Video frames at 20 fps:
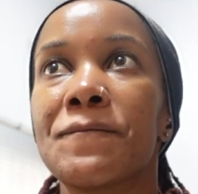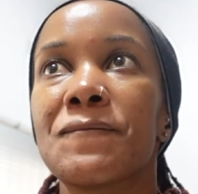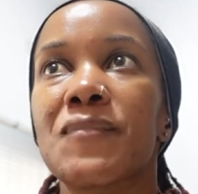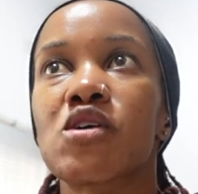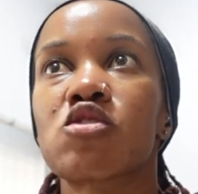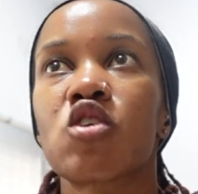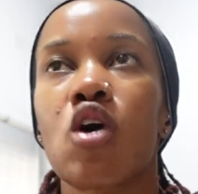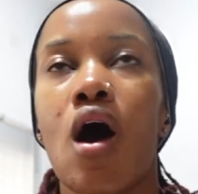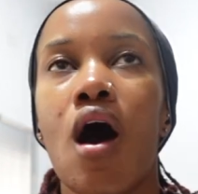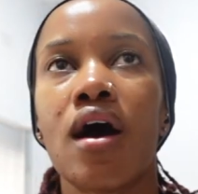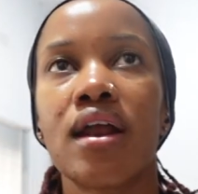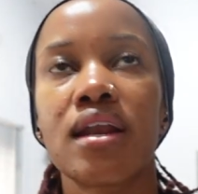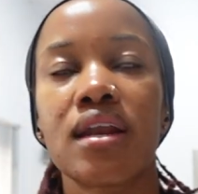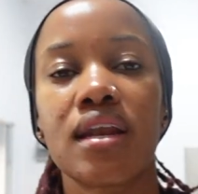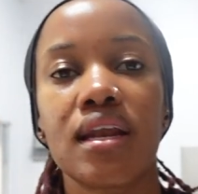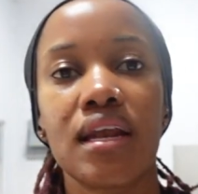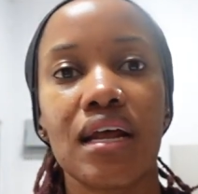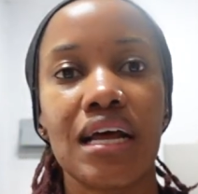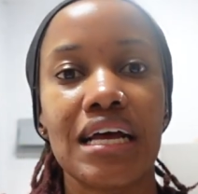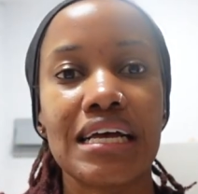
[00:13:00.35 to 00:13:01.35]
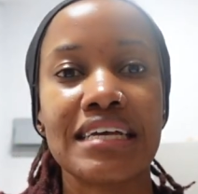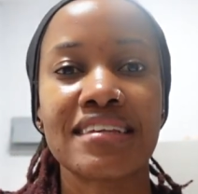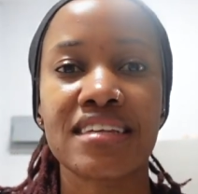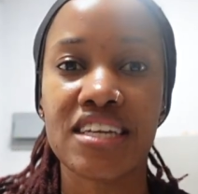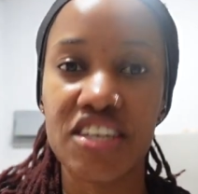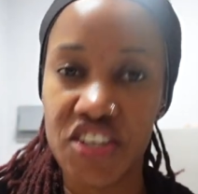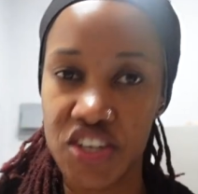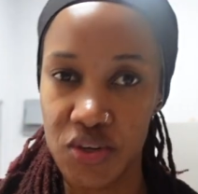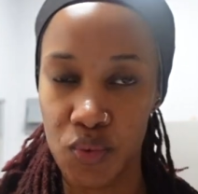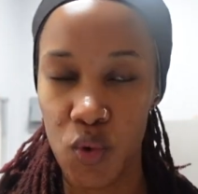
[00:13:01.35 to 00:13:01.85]
so on isn't
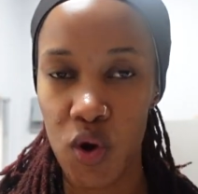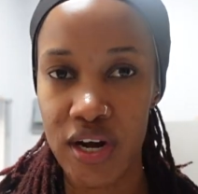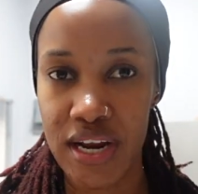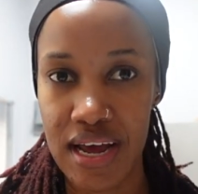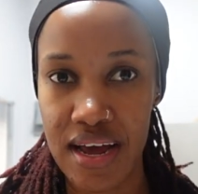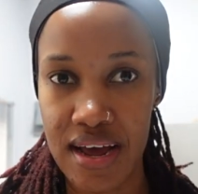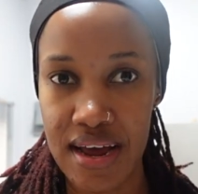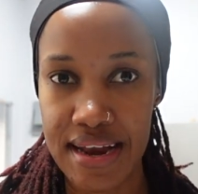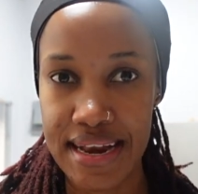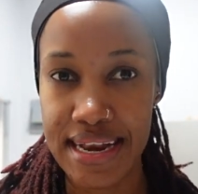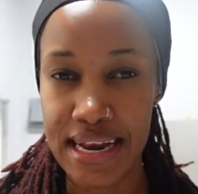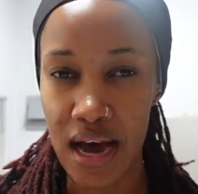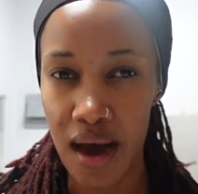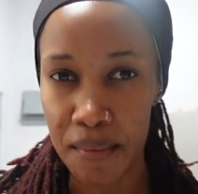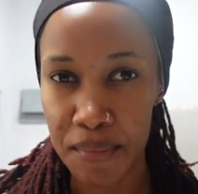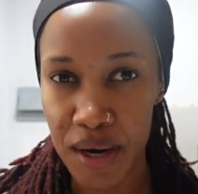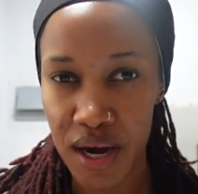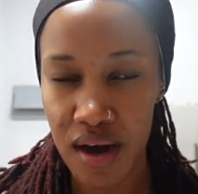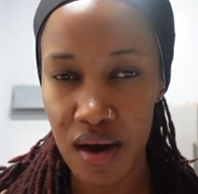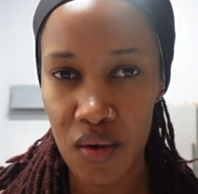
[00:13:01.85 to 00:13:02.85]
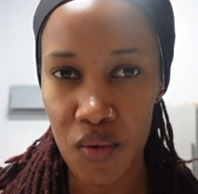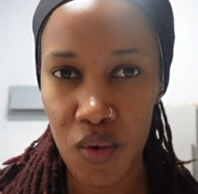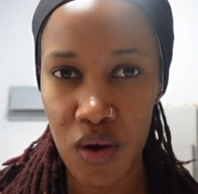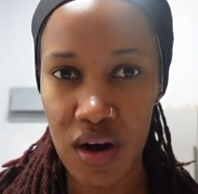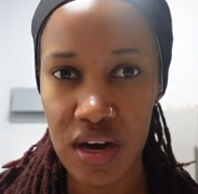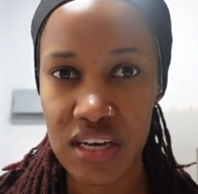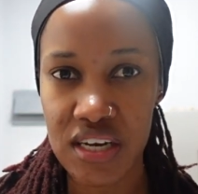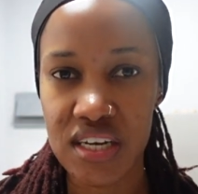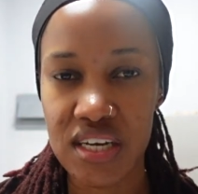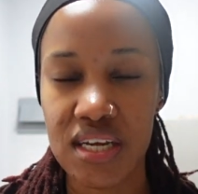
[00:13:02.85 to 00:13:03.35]
it she won a NAMA
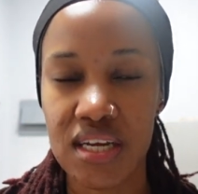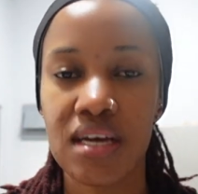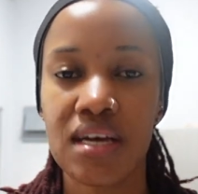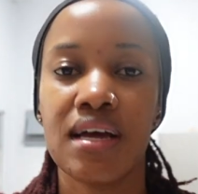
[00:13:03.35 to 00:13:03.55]
award